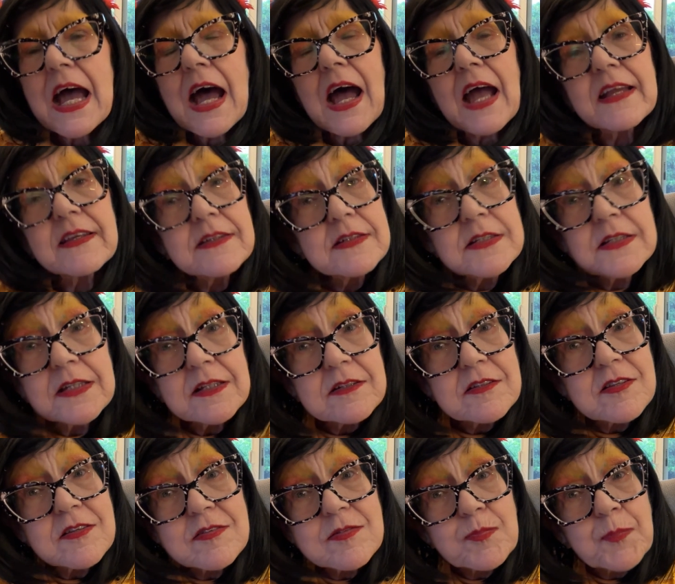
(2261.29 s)
I didn't get
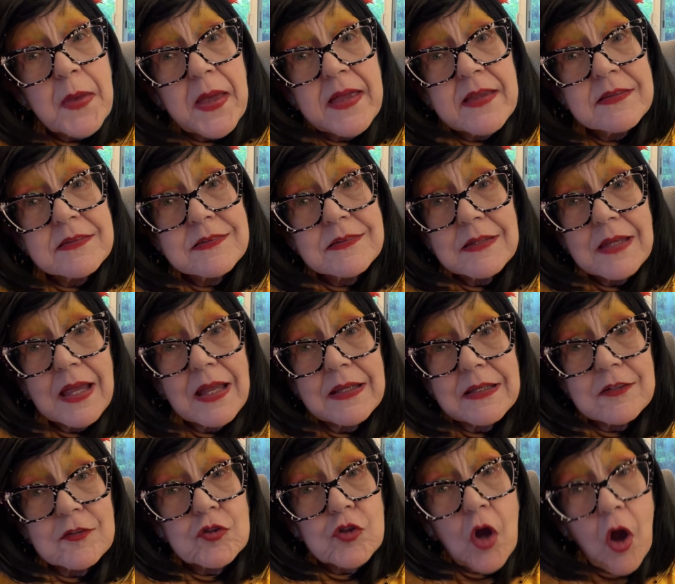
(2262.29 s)
to spend
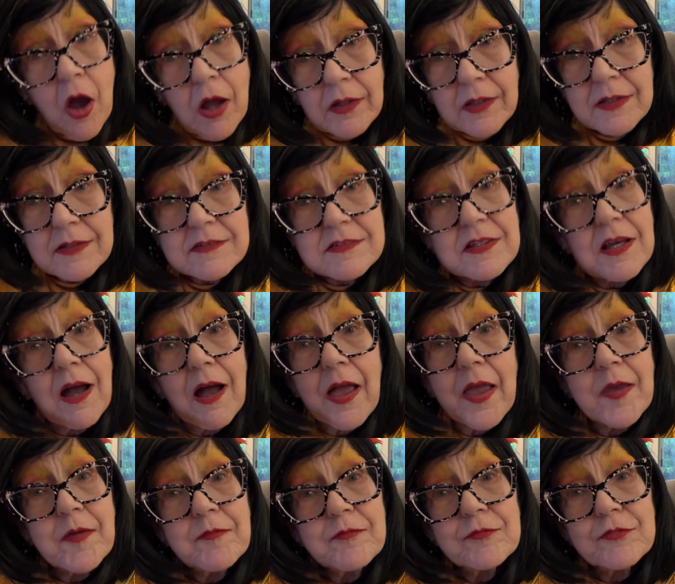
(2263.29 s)
any talking
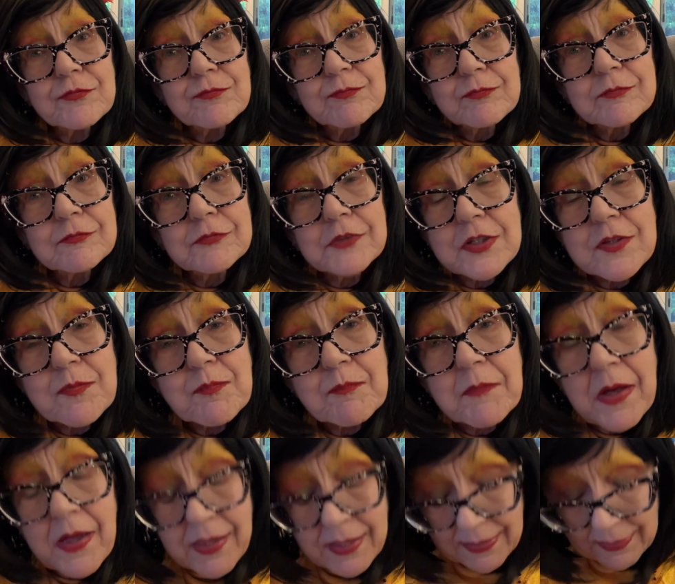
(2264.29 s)
time with
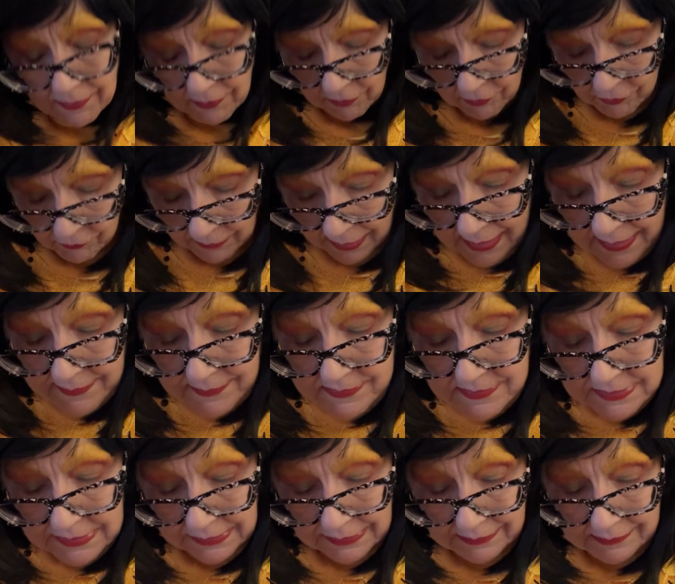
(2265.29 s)
my
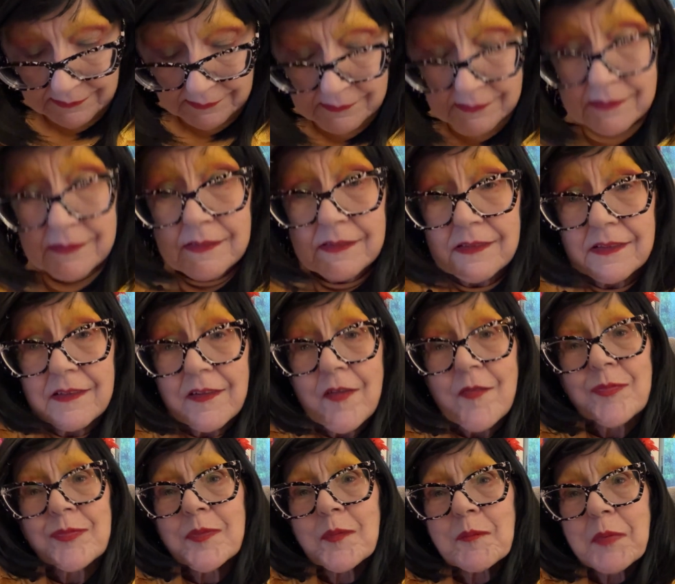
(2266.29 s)
grandteen,
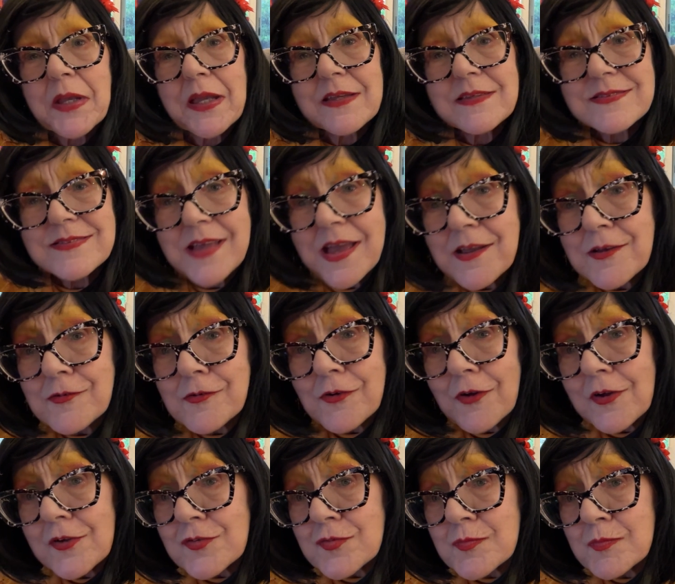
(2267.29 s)
but I sat
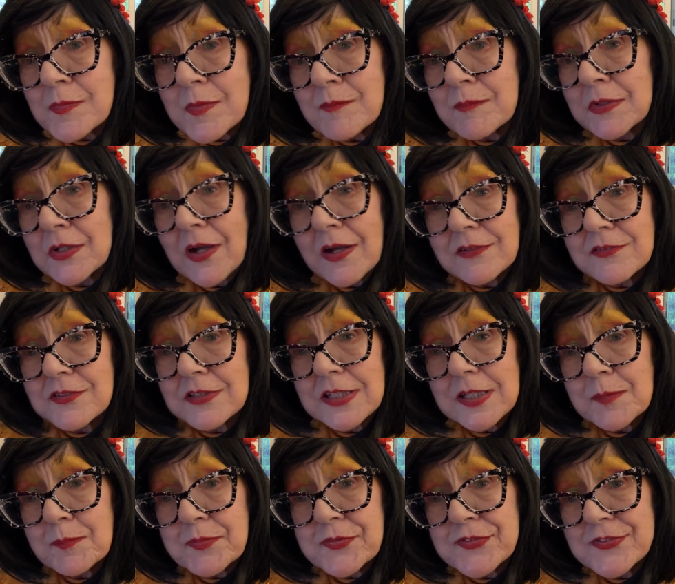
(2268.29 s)
across from him and got to
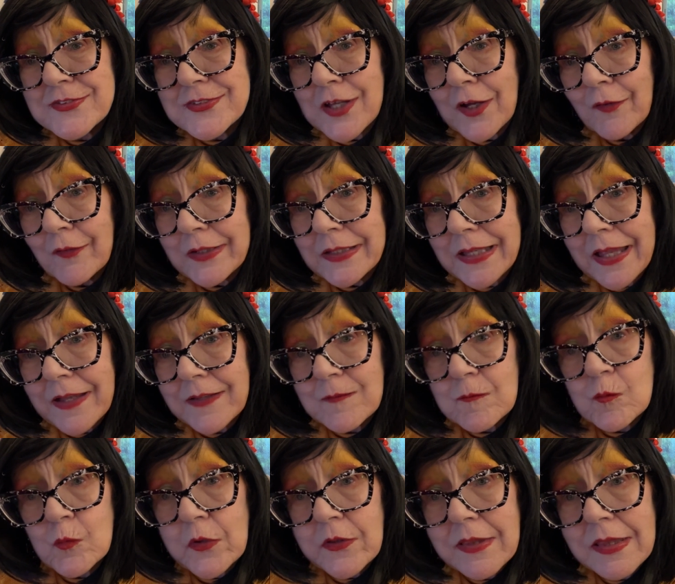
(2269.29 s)
keep staring at
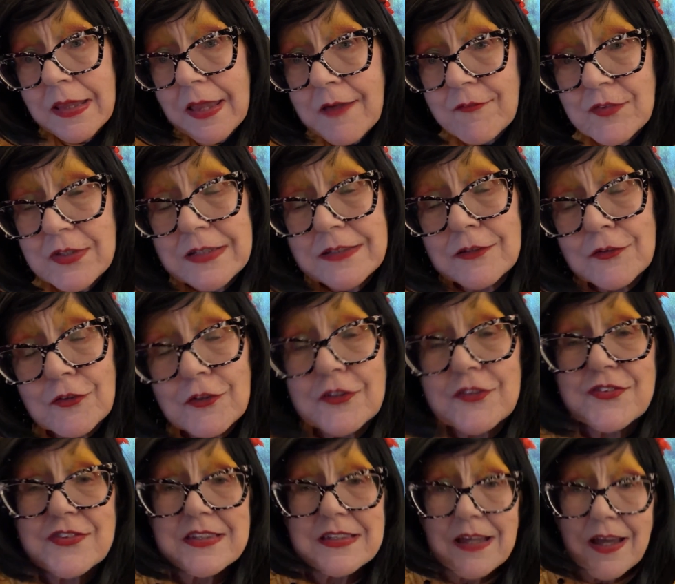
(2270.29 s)
him with loving
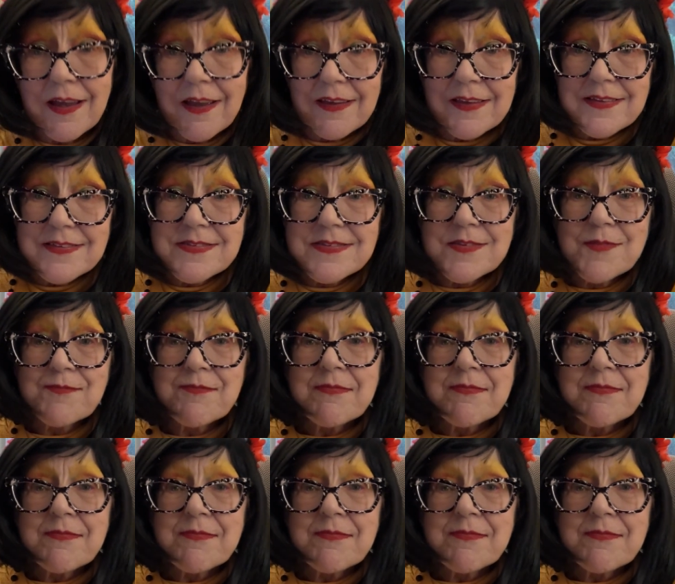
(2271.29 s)
looks and eyes.